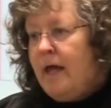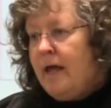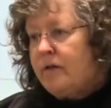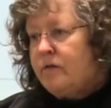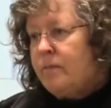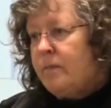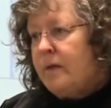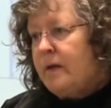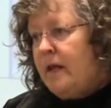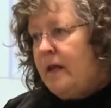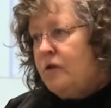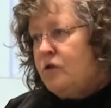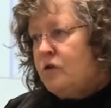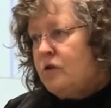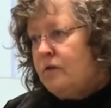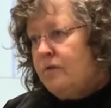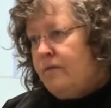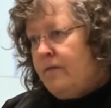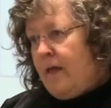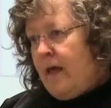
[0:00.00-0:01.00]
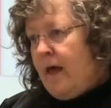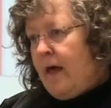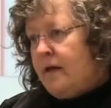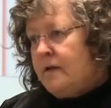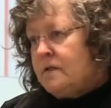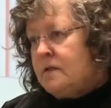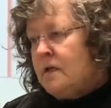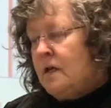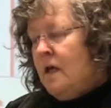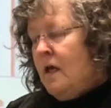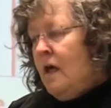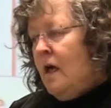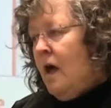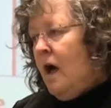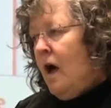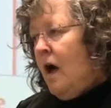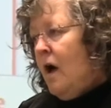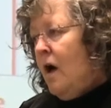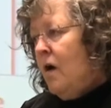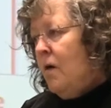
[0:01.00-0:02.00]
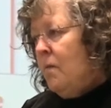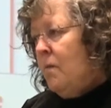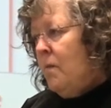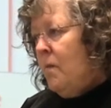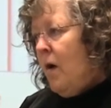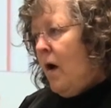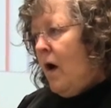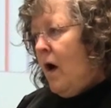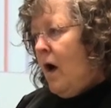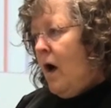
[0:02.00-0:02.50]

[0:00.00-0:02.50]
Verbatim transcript: explanation of that. Um,